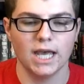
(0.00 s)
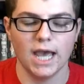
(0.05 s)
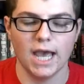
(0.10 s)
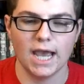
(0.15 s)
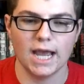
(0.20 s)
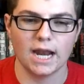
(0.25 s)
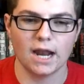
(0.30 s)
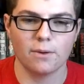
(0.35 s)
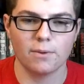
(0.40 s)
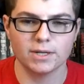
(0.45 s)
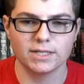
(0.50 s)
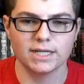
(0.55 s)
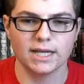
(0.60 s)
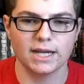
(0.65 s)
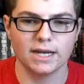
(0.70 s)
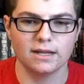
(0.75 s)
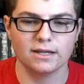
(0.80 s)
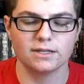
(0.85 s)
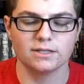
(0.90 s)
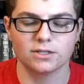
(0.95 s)
And I went to
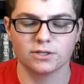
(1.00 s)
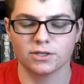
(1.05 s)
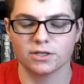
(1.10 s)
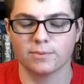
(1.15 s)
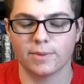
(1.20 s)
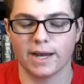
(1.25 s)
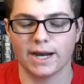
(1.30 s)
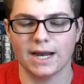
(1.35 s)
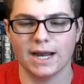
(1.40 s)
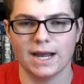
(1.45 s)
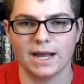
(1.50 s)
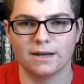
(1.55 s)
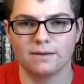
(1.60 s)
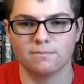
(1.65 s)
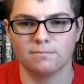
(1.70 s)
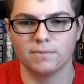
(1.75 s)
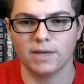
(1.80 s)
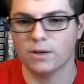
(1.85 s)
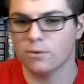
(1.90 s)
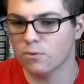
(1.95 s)
hit it and turn it back
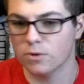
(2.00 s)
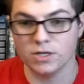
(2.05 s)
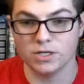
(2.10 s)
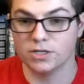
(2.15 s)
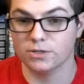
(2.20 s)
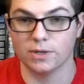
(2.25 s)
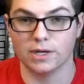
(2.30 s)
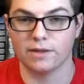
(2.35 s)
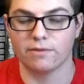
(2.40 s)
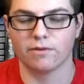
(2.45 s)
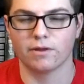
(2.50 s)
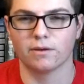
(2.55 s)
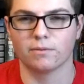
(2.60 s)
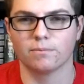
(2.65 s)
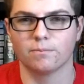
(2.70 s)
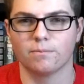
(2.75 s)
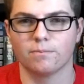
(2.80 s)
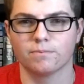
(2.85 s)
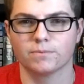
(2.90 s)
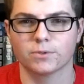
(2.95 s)
on, and it wouldn't do anything.
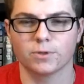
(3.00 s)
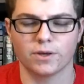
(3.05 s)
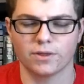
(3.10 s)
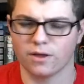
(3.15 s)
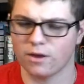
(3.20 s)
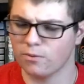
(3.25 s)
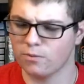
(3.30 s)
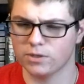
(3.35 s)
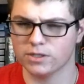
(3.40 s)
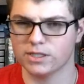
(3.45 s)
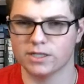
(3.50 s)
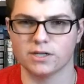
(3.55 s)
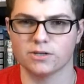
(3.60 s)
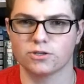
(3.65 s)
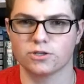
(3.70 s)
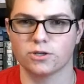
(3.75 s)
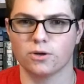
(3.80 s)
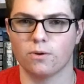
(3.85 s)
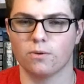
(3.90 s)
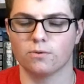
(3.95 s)
So I thought, what, did it
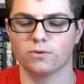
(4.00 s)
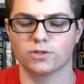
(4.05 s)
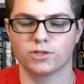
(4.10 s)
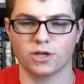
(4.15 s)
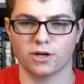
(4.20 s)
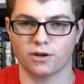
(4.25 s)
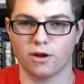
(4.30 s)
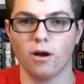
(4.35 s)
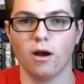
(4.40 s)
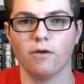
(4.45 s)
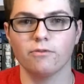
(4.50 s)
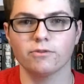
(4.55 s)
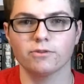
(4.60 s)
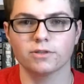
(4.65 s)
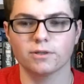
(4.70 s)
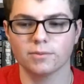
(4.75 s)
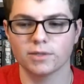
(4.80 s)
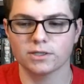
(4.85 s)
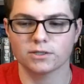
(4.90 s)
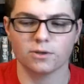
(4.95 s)
shut off or
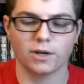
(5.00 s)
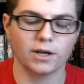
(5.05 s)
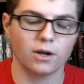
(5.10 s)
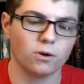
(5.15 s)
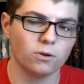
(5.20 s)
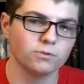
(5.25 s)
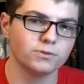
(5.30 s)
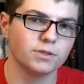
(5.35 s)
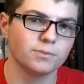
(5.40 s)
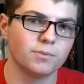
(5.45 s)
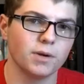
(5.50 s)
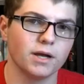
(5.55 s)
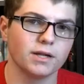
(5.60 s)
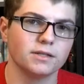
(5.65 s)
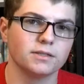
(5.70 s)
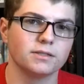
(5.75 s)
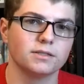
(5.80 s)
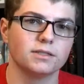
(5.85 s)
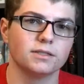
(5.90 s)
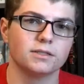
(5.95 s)
something? So I hold the
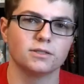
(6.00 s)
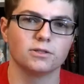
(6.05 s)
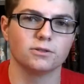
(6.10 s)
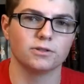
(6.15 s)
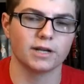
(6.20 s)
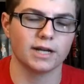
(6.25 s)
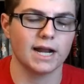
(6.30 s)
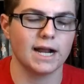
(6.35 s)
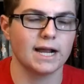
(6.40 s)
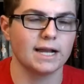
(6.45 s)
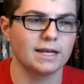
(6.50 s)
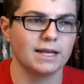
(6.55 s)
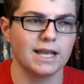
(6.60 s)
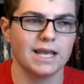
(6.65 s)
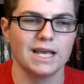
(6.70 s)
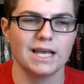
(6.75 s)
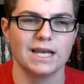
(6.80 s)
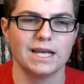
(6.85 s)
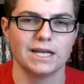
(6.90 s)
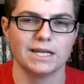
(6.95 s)
button to turn it on,
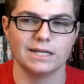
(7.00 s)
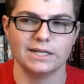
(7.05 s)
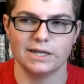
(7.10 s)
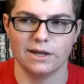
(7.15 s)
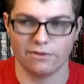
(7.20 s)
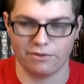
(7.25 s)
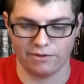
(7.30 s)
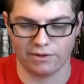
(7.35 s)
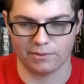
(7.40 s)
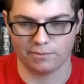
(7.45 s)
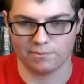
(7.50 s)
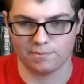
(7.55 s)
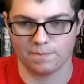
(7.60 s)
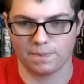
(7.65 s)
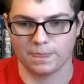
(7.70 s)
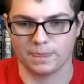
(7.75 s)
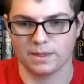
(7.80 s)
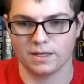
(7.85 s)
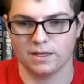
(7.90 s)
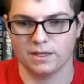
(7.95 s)
nothing.
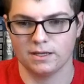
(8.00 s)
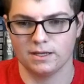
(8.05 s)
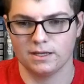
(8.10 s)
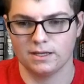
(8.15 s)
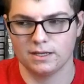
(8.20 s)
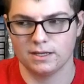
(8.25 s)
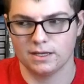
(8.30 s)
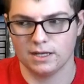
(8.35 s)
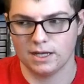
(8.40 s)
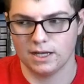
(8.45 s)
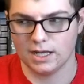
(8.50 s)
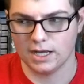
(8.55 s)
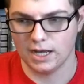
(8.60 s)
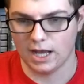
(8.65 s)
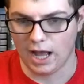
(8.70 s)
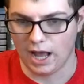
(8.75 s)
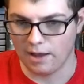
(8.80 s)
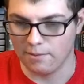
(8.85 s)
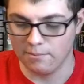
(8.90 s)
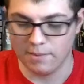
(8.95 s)

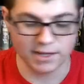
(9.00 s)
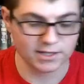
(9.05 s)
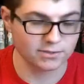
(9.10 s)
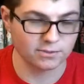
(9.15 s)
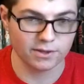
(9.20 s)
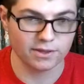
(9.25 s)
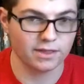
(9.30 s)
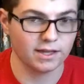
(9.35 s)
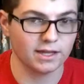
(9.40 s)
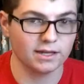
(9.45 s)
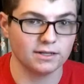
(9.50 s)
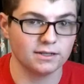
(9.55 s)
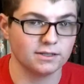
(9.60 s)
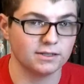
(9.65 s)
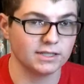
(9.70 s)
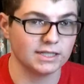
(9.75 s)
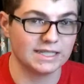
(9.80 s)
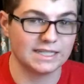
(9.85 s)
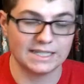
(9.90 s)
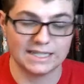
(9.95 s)
I messed with it.
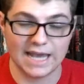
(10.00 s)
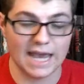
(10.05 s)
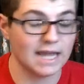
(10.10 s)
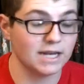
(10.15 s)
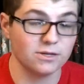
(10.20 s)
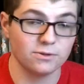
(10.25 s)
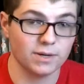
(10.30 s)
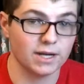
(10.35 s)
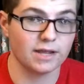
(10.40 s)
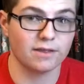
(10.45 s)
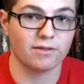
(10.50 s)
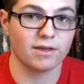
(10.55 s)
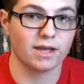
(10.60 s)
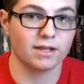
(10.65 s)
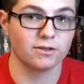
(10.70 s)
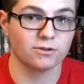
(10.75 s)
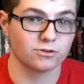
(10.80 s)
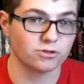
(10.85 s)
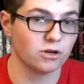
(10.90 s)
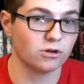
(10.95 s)
Can't do
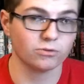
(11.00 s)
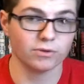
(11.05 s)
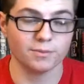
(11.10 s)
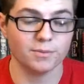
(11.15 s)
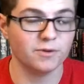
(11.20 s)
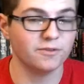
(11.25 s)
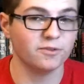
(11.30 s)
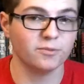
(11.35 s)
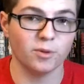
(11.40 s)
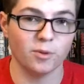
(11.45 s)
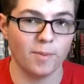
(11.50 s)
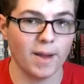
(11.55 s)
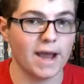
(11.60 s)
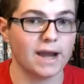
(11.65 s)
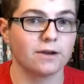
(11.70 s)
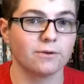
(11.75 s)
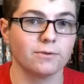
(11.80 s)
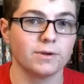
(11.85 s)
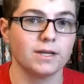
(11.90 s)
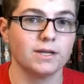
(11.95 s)
anything. There's no removable
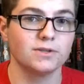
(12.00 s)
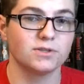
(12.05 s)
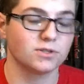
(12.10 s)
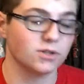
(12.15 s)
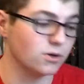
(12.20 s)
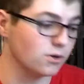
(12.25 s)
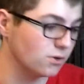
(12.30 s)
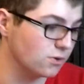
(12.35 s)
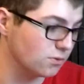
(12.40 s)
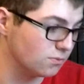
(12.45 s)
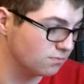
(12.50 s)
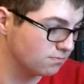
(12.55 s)
battery, so